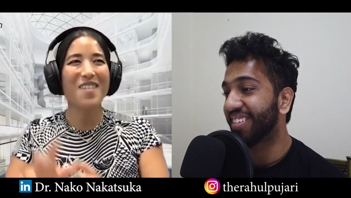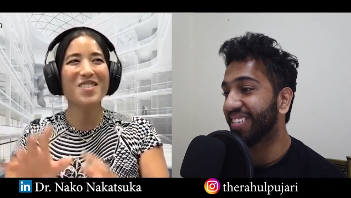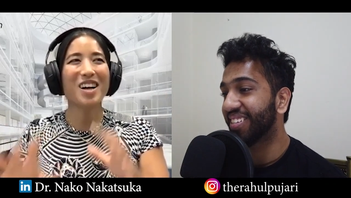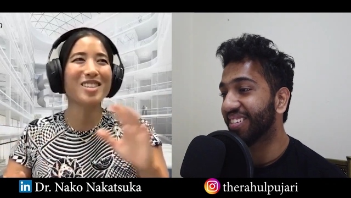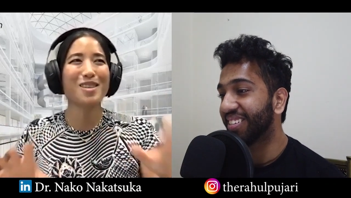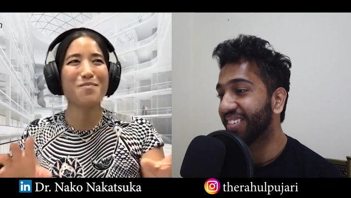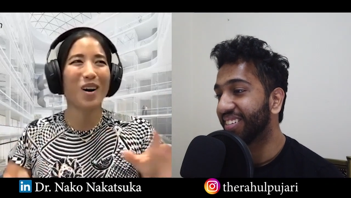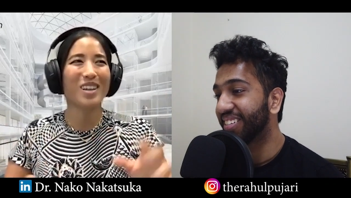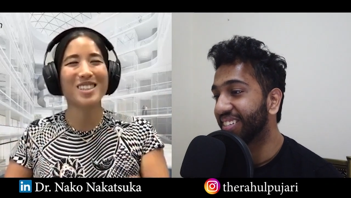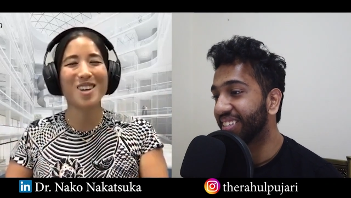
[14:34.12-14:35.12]
Speaker 1: I've touched
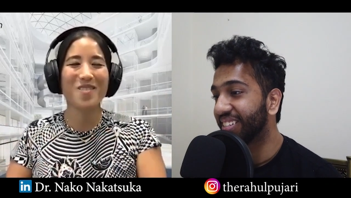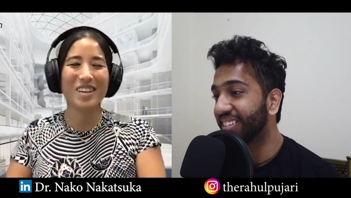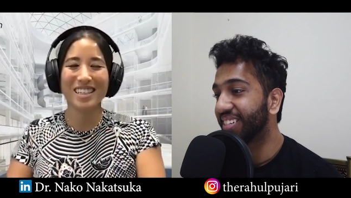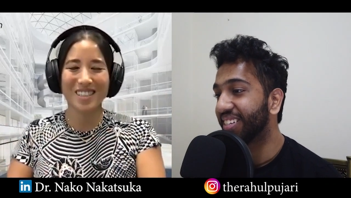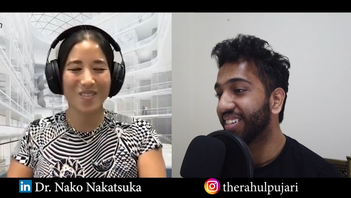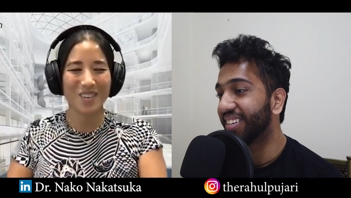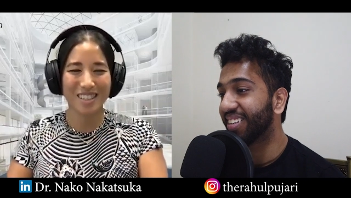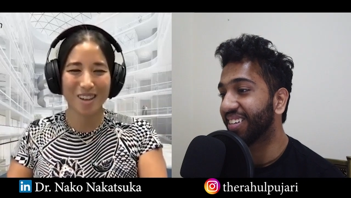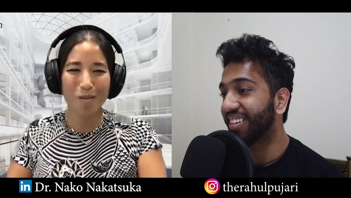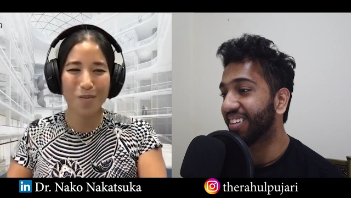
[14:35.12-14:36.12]
upon so many
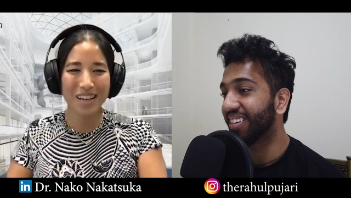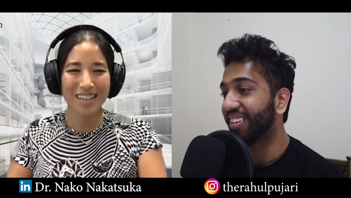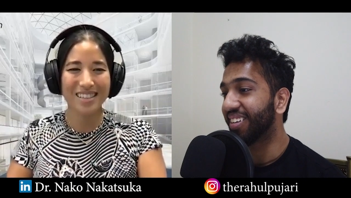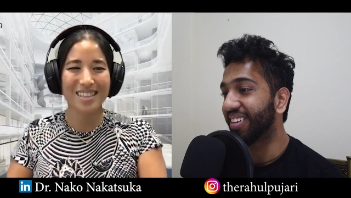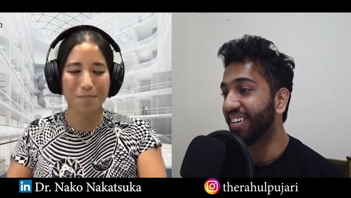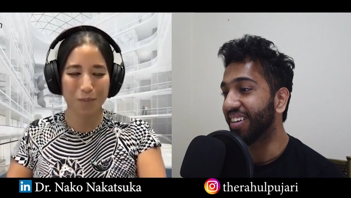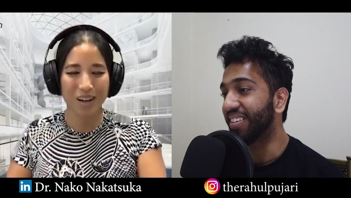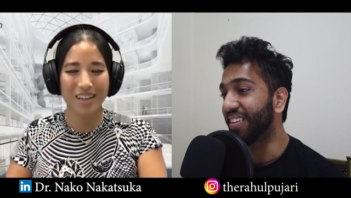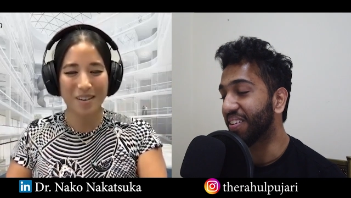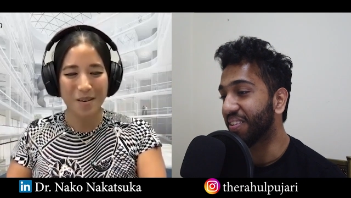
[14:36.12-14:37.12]
different topics,
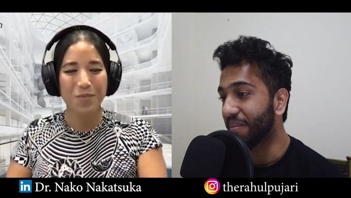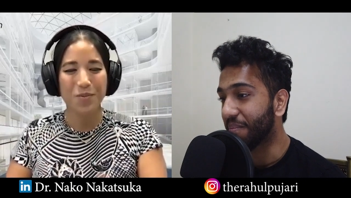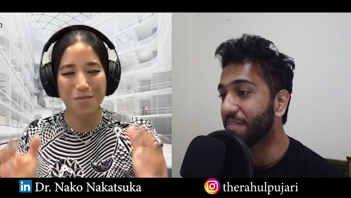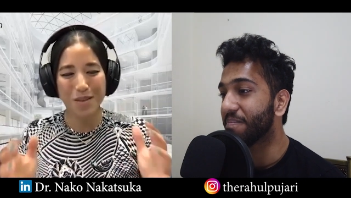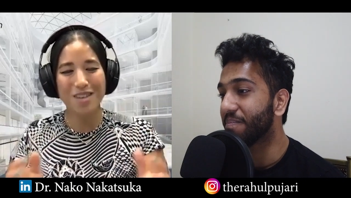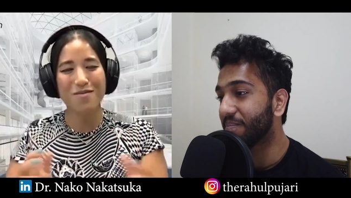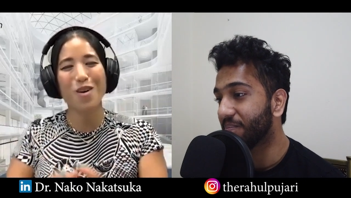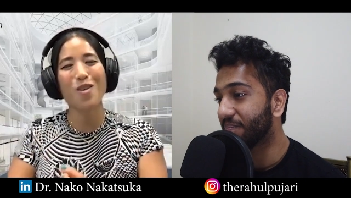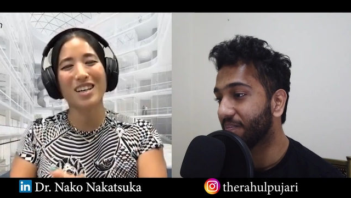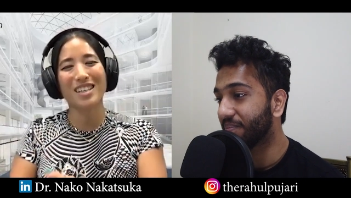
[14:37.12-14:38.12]
but yes. the main
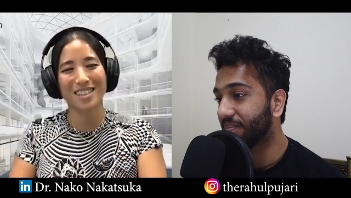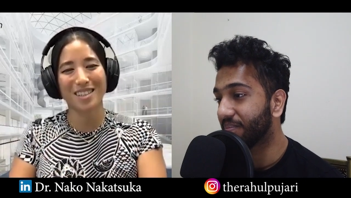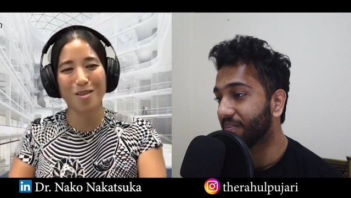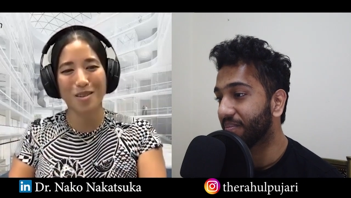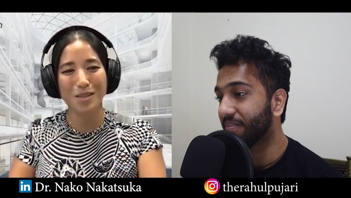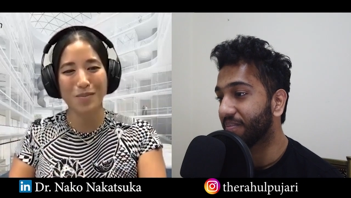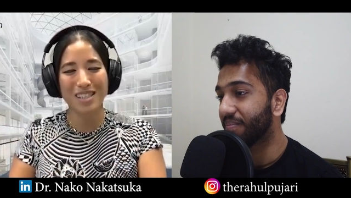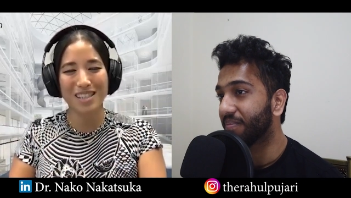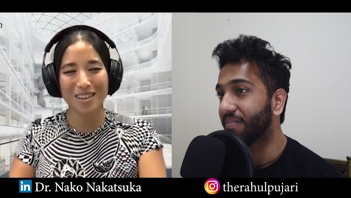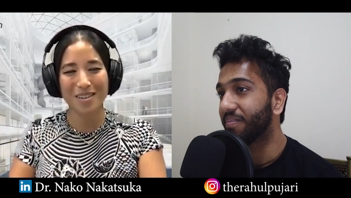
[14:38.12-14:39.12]
focus has always
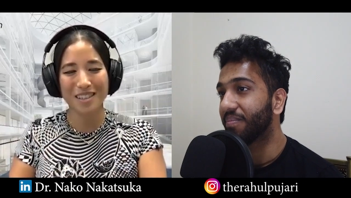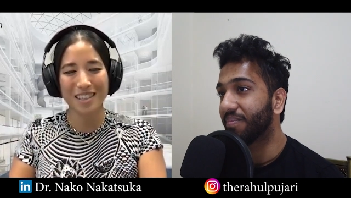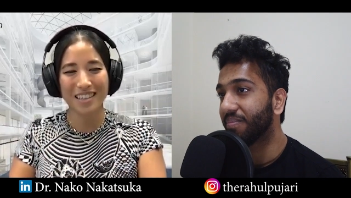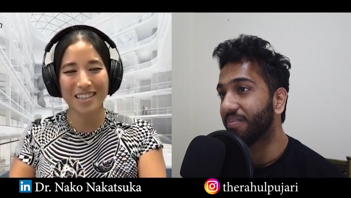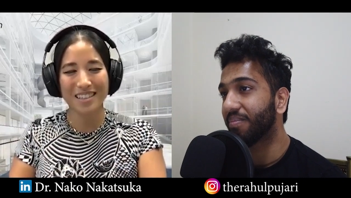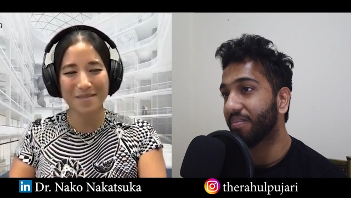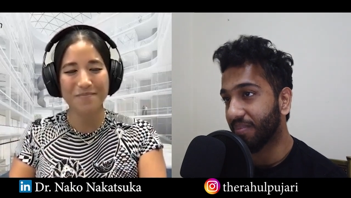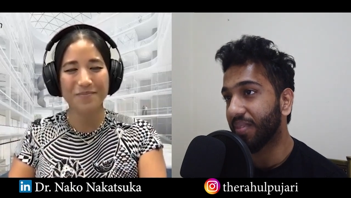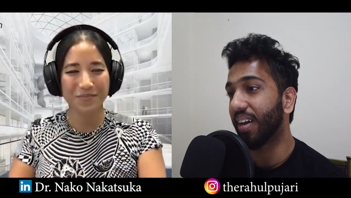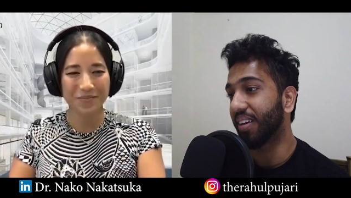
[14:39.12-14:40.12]
been neuroscience.
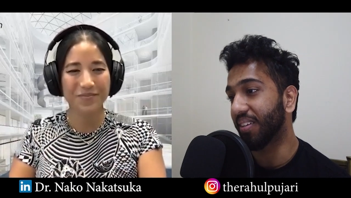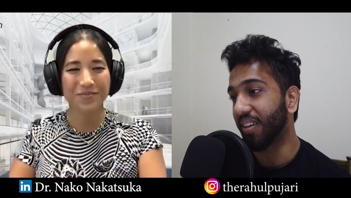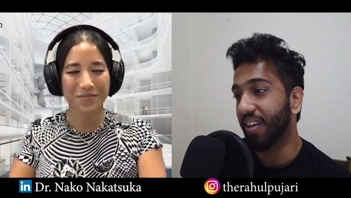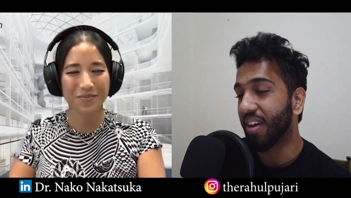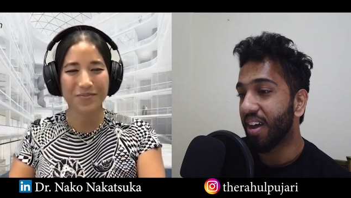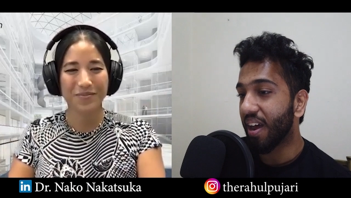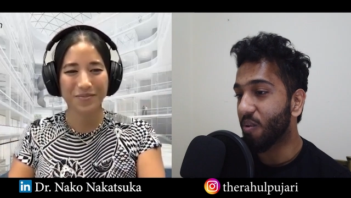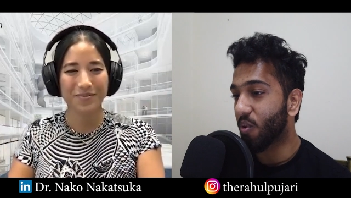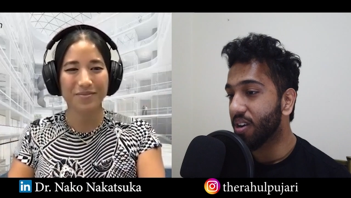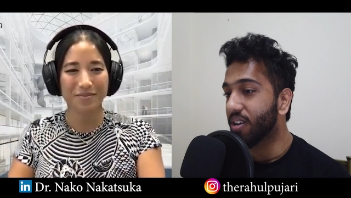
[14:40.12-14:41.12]
Speaker 2: I see.
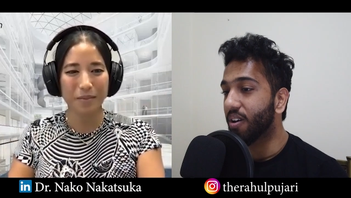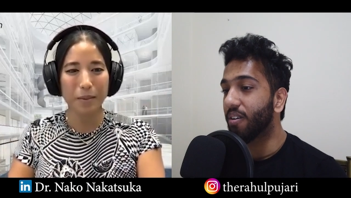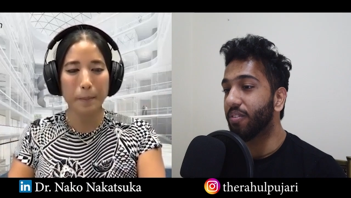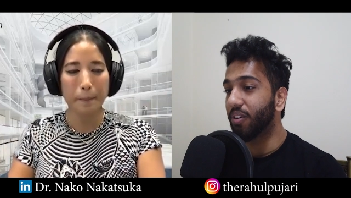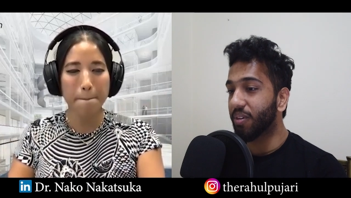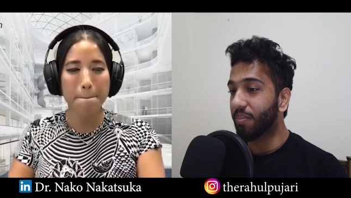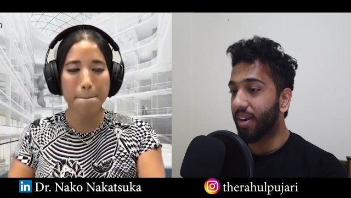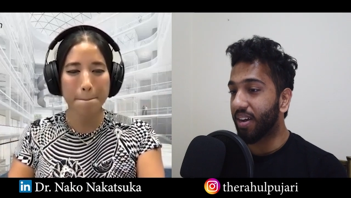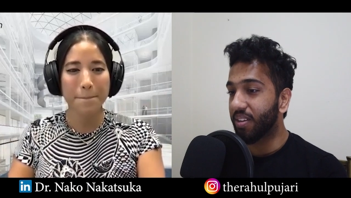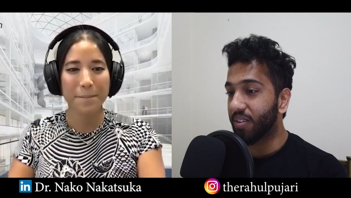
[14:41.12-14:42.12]
And what are your future
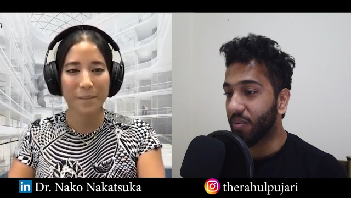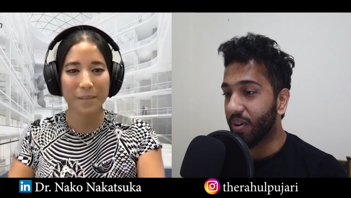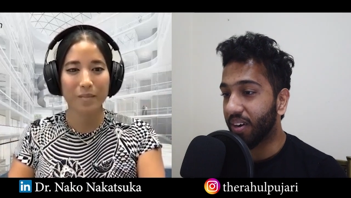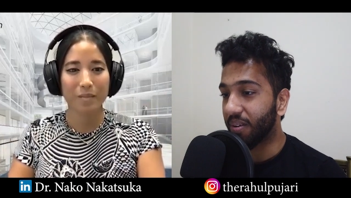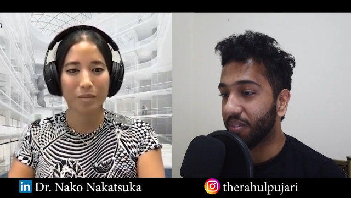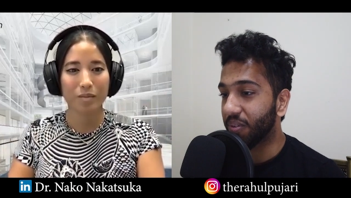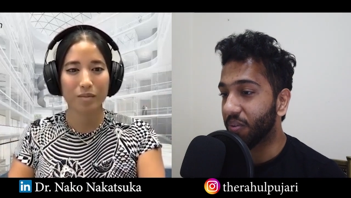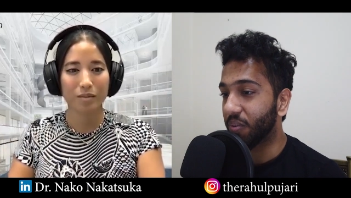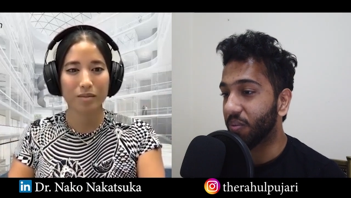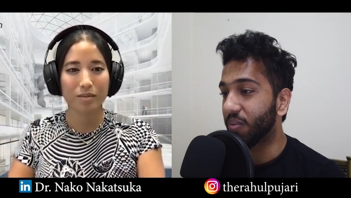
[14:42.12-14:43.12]
plans when it comes
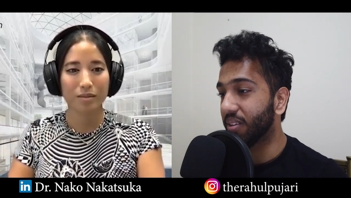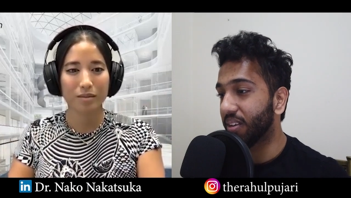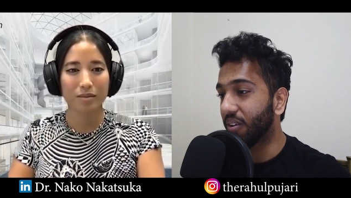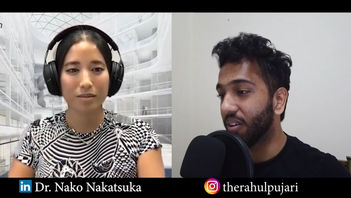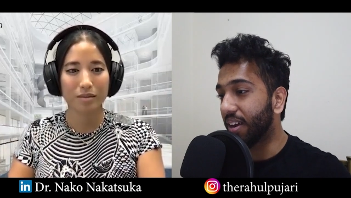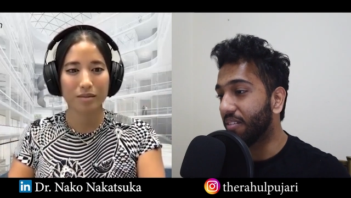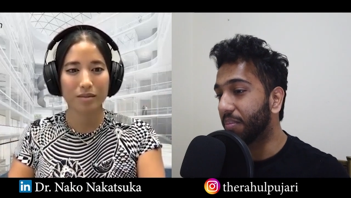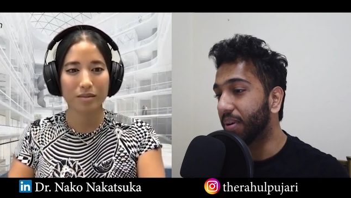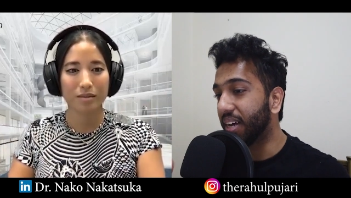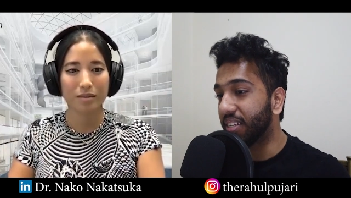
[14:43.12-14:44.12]
to you know
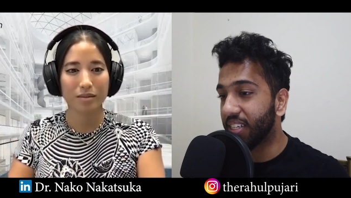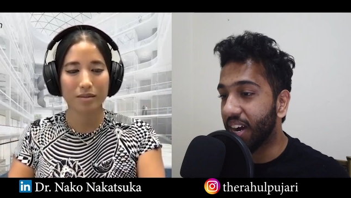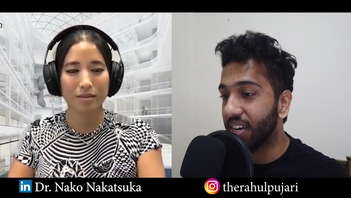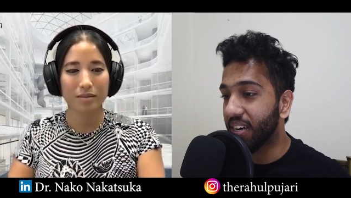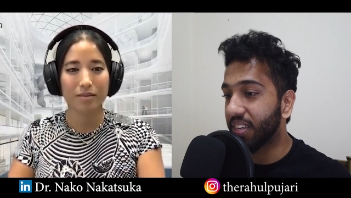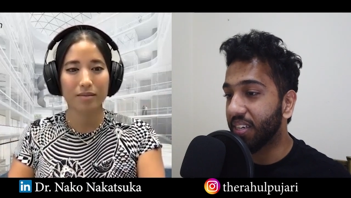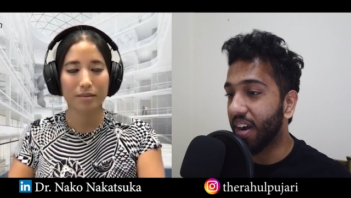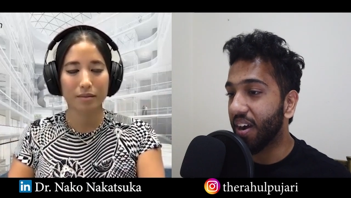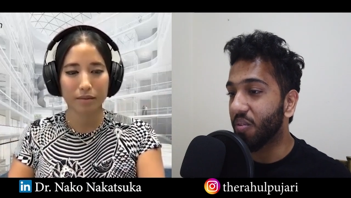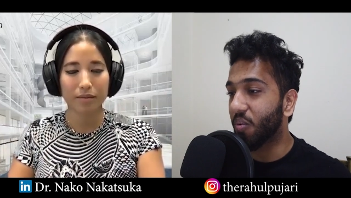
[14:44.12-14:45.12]
developing as a
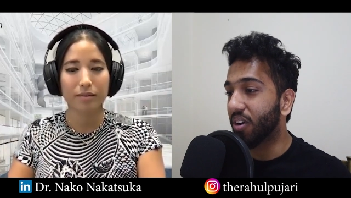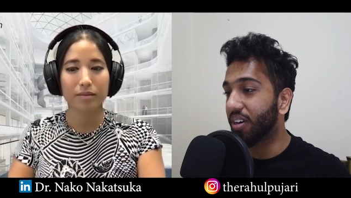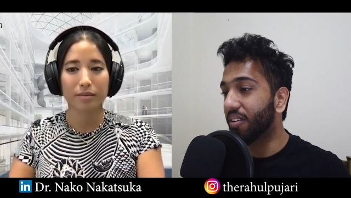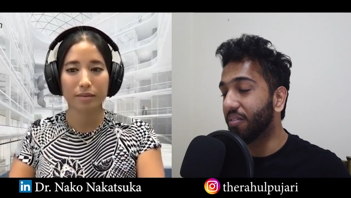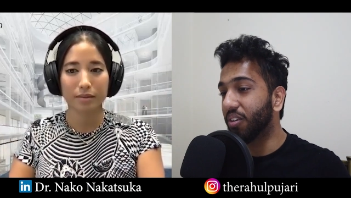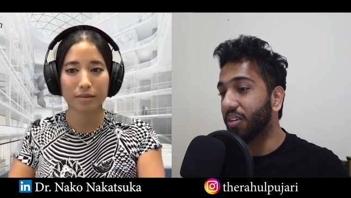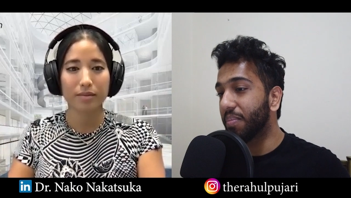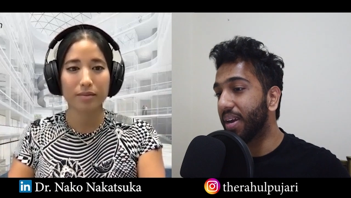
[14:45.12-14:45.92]
scientist and what are your future